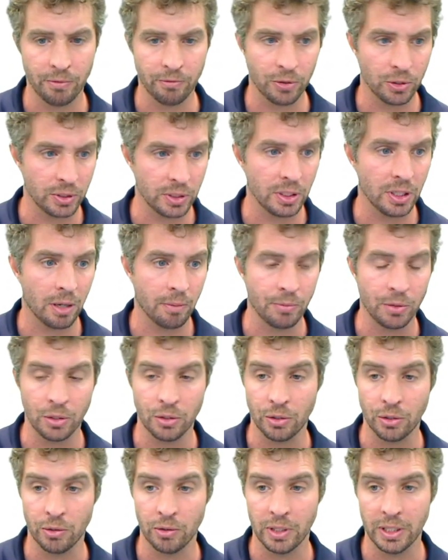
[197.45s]
first thing I'm going to
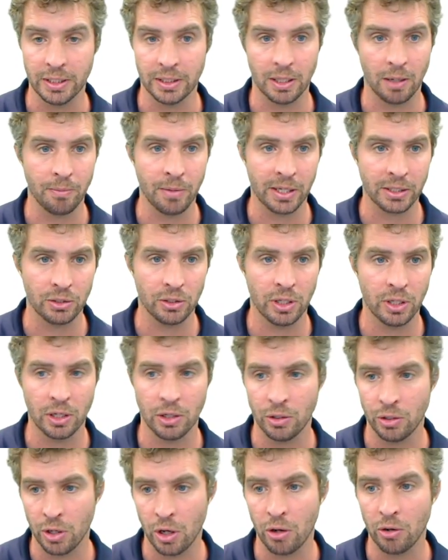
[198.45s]
do is I'm actually going to
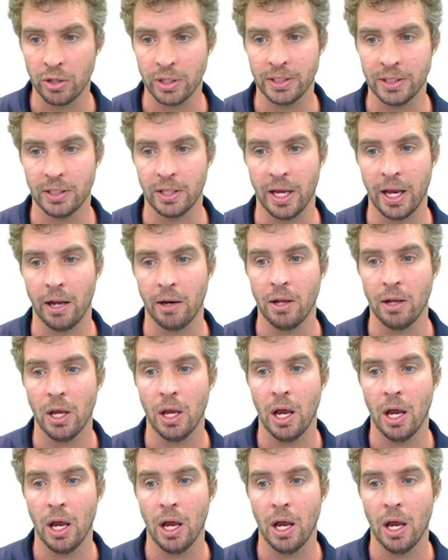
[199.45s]
notice that